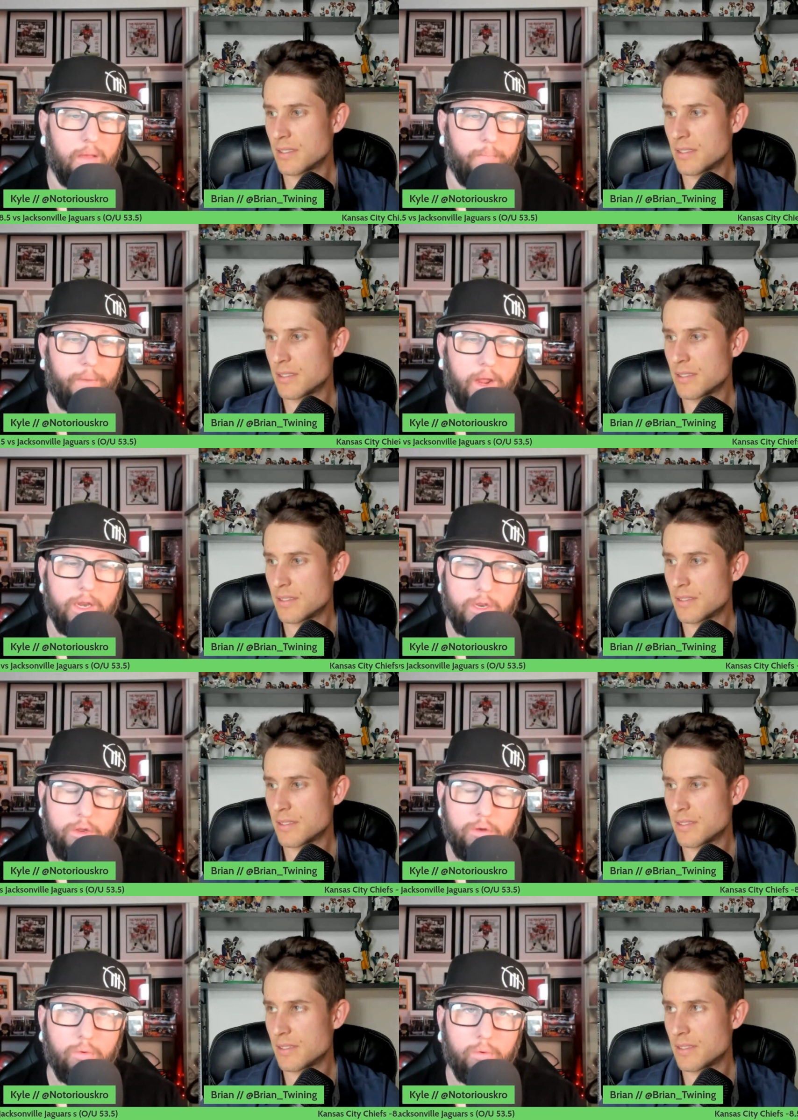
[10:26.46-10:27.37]
Speaker 1: but I
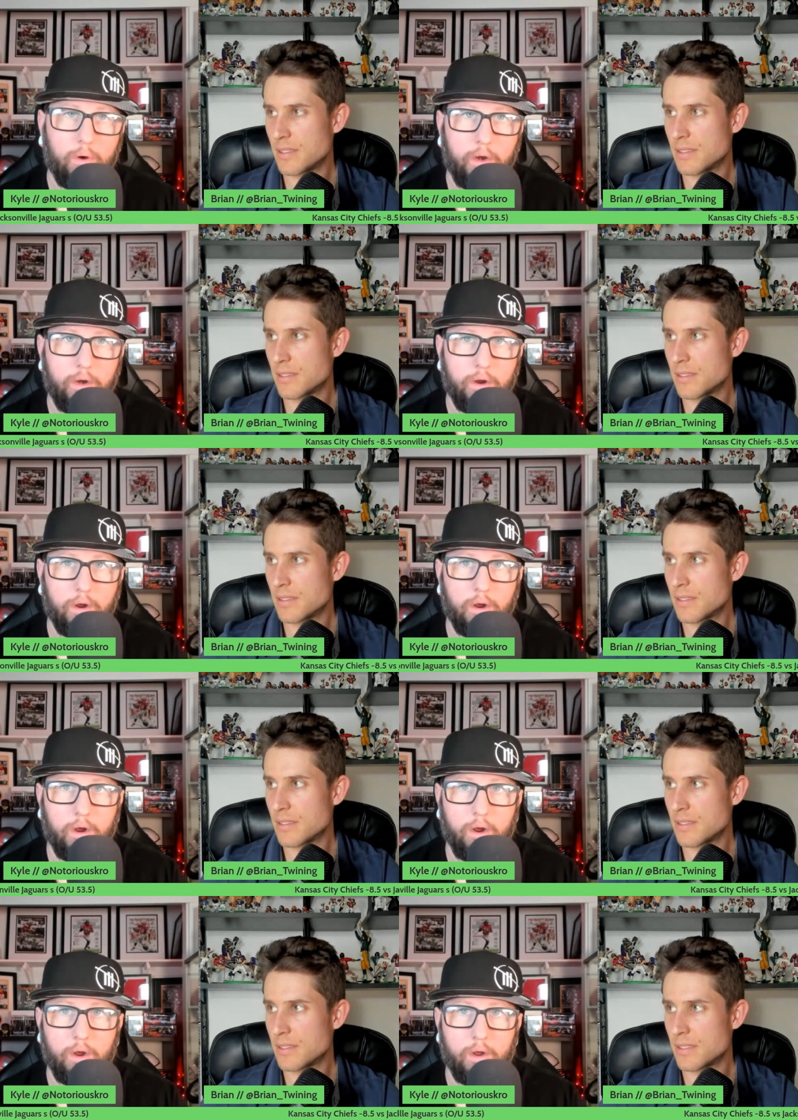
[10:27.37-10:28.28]
do
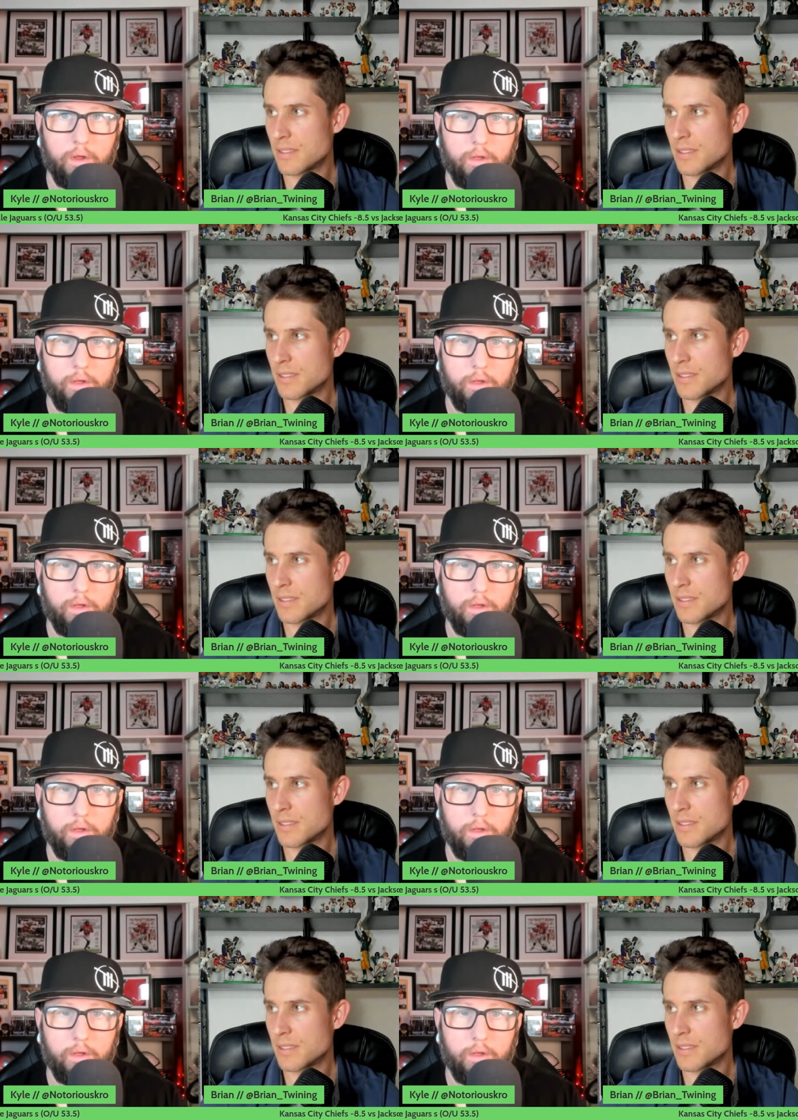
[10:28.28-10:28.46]
wonder